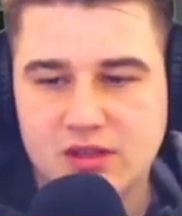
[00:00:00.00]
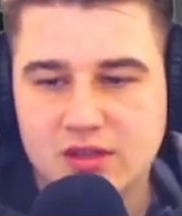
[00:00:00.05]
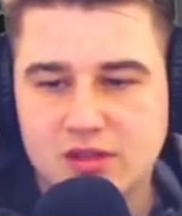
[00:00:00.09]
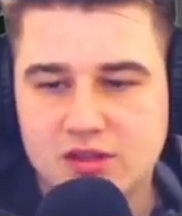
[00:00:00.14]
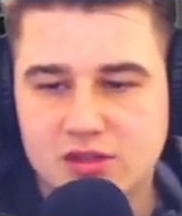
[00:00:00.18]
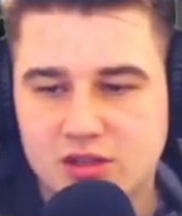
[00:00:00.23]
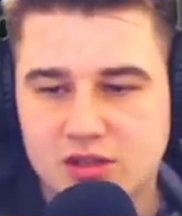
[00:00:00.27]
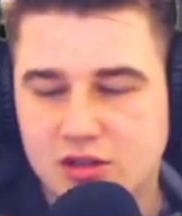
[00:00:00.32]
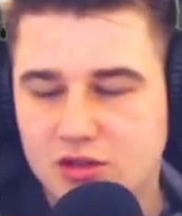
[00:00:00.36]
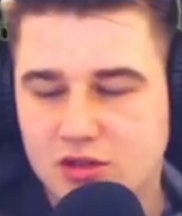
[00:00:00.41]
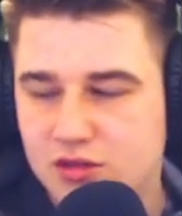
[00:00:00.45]

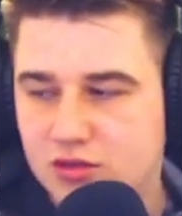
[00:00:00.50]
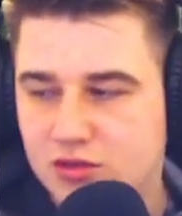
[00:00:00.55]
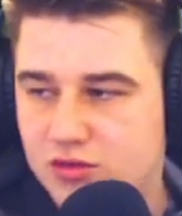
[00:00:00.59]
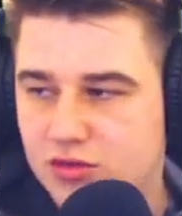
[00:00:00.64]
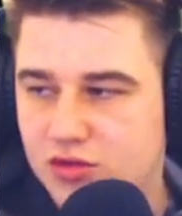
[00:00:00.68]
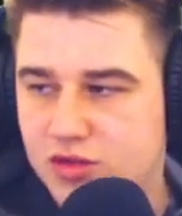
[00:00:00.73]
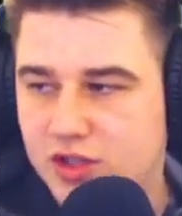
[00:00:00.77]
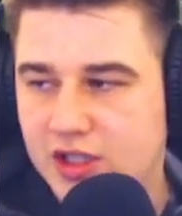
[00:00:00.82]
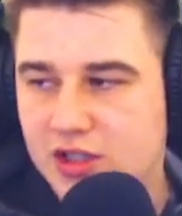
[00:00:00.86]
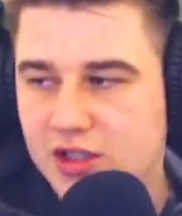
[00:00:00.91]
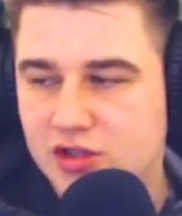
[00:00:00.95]
so
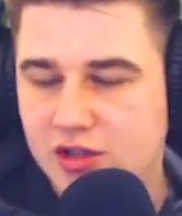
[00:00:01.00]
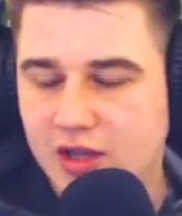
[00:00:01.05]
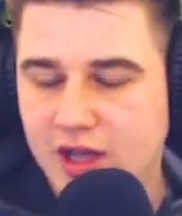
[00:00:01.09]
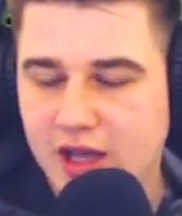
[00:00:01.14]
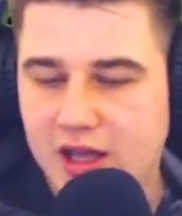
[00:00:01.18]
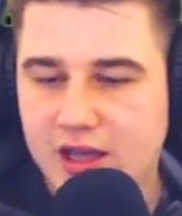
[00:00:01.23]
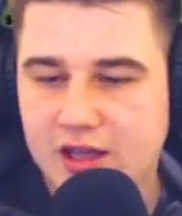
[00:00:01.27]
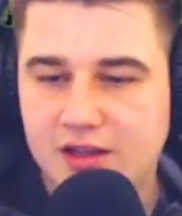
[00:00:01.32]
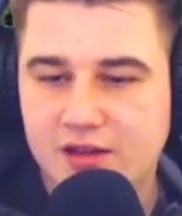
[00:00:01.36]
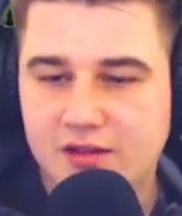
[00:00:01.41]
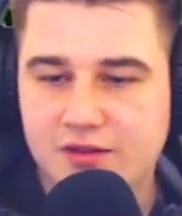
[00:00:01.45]
trade your
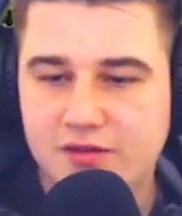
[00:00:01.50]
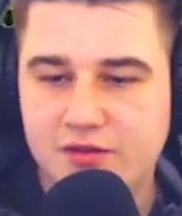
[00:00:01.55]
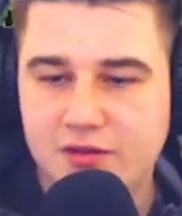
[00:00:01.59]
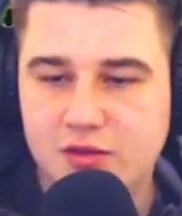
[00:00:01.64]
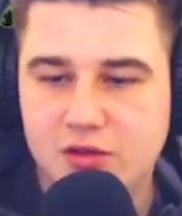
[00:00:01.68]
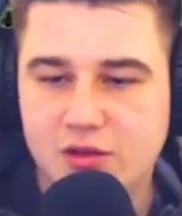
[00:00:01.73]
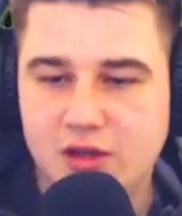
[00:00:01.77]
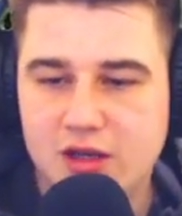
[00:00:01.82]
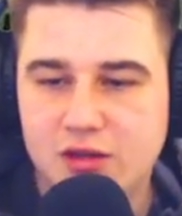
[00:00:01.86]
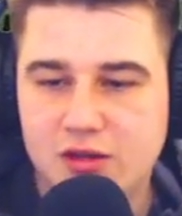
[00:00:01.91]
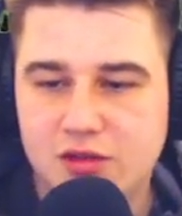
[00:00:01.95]
ADA
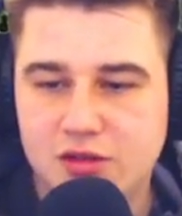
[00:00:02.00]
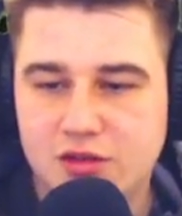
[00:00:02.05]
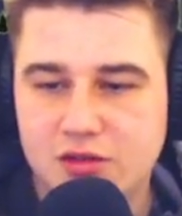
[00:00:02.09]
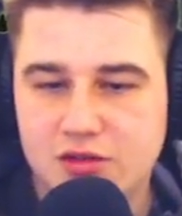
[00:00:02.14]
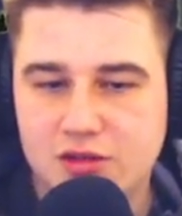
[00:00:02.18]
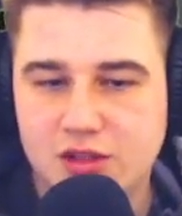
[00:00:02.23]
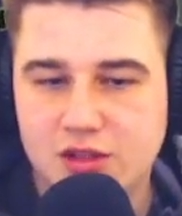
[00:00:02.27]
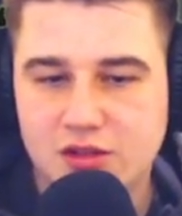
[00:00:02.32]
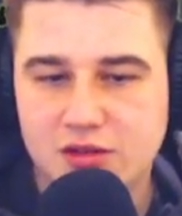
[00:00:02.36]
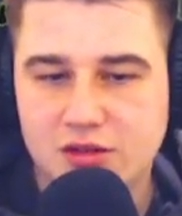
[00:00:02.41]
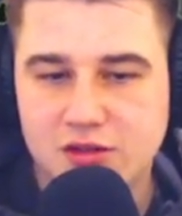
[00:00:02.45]
for LQ
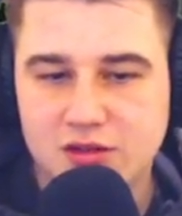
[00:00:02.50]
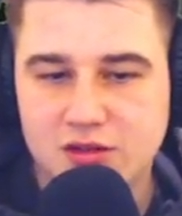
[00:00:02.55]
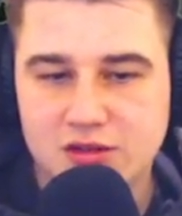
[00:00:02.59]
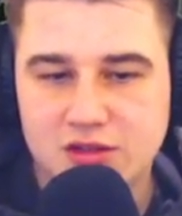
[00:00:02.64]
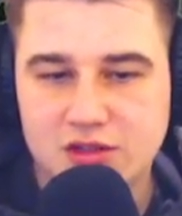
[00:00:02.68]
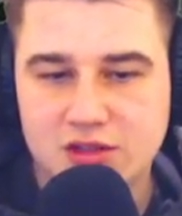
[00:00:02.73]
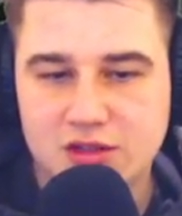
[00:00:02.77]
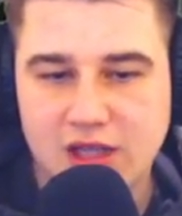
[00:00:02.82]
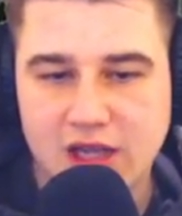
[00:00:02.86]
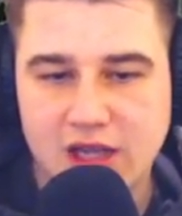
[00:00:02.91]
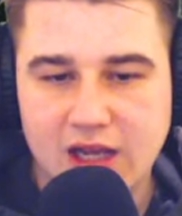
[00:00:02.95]

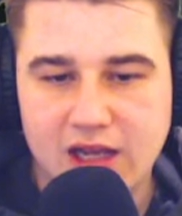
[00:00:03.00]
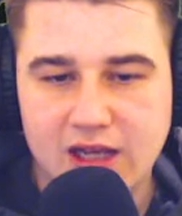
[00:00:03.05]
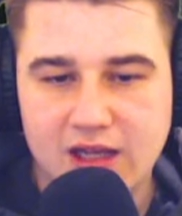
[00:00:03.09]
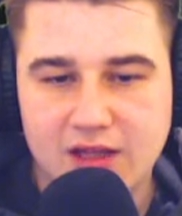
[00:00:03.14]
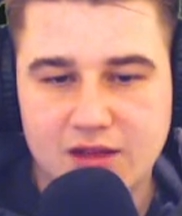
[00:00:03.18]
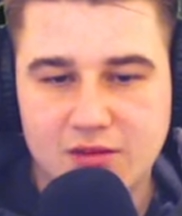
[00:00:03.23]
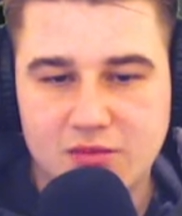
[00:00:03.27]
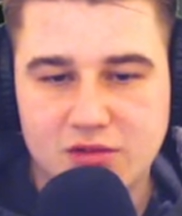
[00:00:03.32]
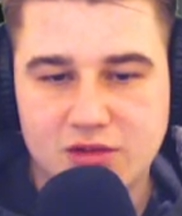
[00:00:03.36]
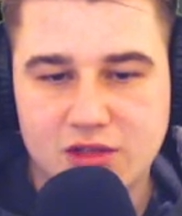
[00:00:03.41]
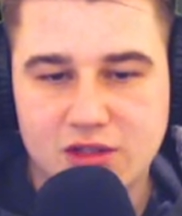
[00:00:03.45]
tokens at
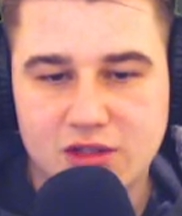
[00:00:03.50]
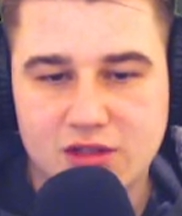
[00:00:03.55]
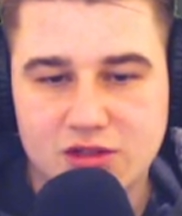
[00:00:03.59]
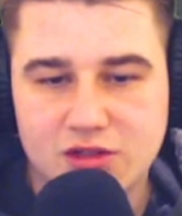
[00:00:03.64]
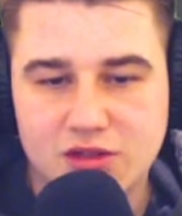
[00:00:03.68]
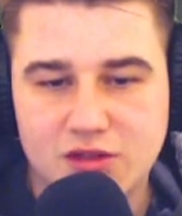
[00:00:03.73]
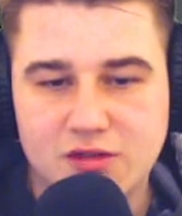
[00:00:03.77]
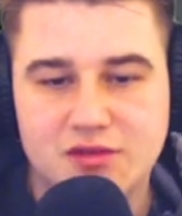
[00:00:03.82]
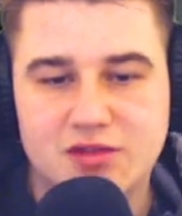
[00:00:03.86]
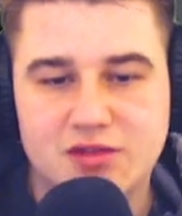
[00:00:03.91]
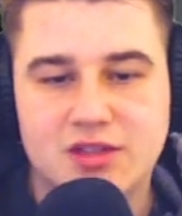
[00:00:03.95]
the price
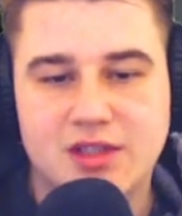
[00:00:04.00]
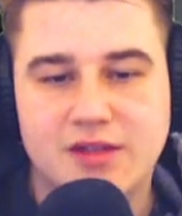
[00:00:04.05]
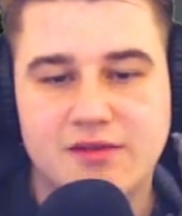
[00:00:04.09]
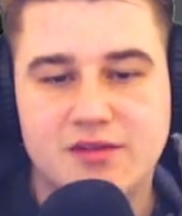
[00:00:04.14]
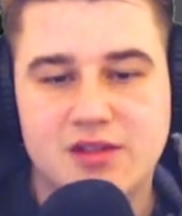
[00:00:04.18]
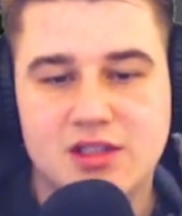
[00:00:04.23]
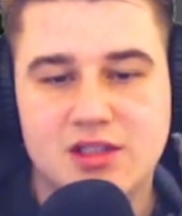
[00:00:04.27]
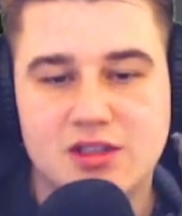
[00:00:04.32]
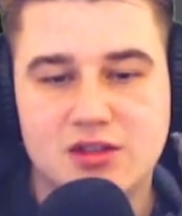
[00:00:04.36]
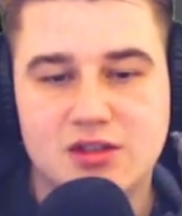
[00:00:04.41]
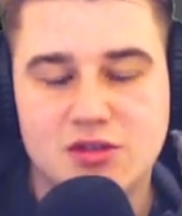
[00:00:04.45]
of
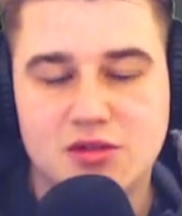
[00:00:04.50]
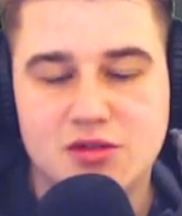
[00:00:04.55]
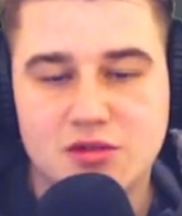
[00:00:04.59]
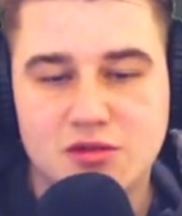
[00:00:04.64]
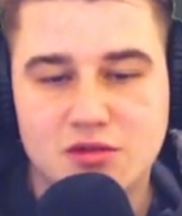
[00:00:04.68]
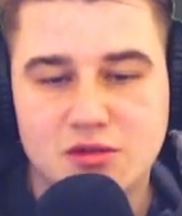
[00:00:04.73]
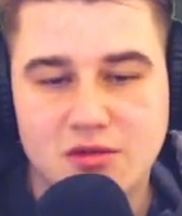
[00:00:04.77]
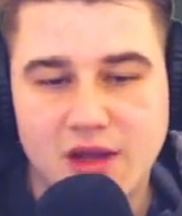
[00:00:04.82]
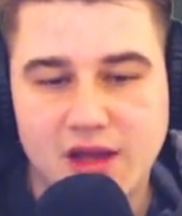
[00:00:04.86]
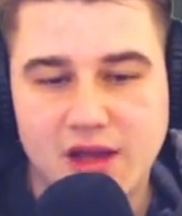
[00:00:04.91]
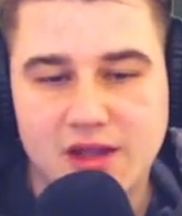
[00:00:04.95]

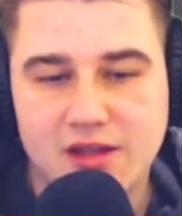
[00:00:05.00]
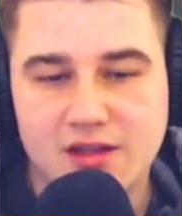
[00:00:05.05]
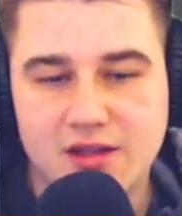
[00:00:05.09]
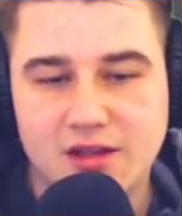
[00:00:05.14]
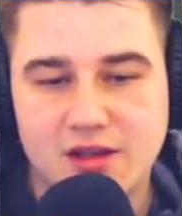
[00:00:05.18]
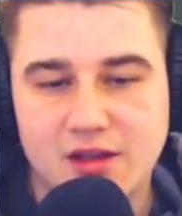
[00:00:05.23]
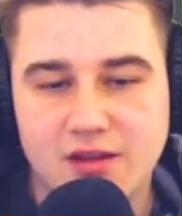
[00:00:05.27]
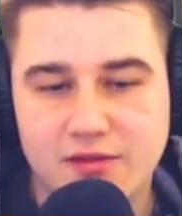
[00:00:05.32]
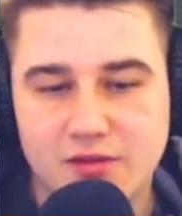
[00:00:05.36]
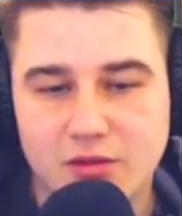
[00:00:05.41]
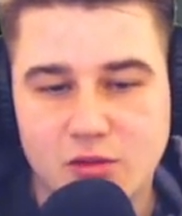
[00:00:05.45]
72
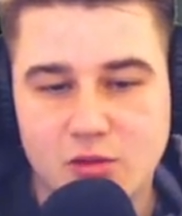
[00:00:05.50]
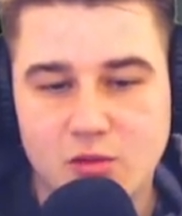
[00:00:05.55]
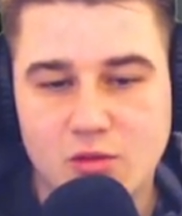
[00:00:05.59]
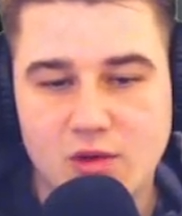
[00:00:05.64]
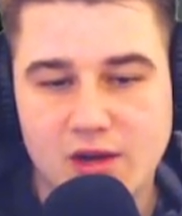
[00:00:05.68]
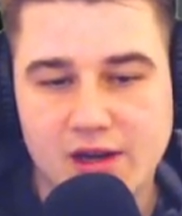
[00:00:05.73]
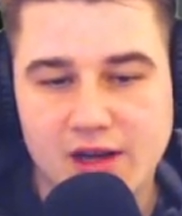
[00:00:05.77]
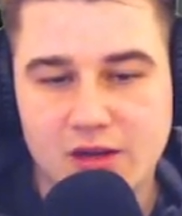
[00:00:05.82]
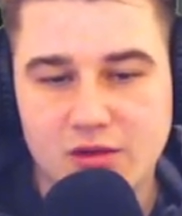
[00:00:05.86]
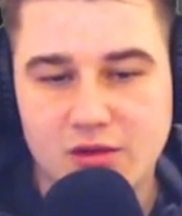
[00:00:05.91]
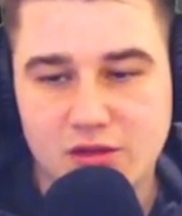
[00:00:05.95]
ADA for
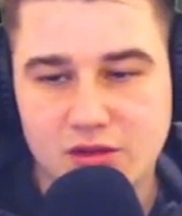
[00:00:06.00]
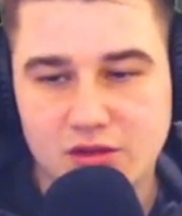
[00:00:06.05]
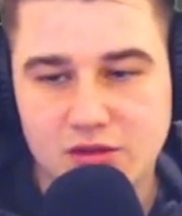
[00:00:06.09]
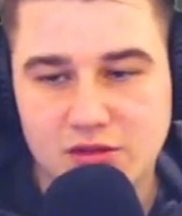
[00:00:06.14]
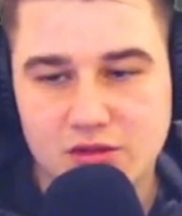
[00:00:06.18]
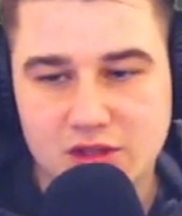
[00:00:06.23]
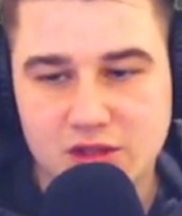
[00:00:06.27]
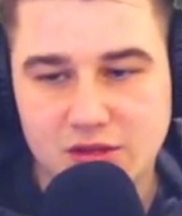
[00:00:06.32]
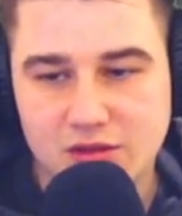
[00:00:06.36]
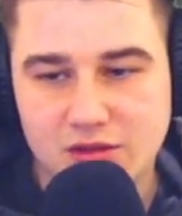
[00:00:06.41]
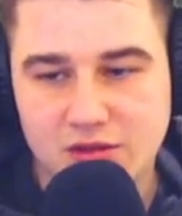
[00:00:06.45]
one LQ
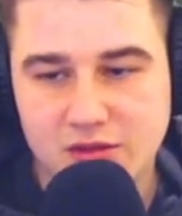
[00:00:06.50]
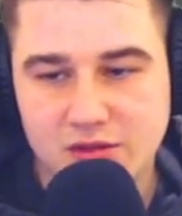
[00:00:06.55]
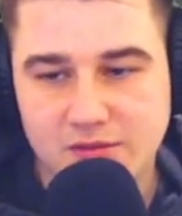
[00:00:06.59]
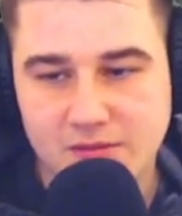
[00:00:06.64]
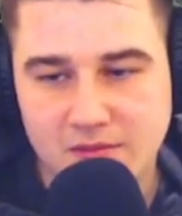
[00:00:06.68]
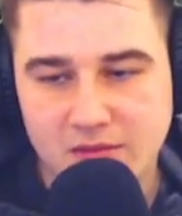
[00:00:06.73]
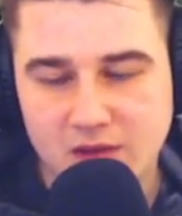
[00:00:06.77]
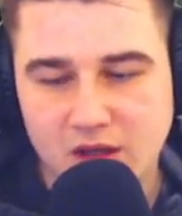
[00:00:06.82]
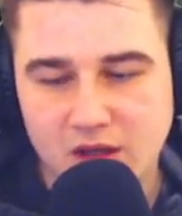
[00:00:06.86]
token,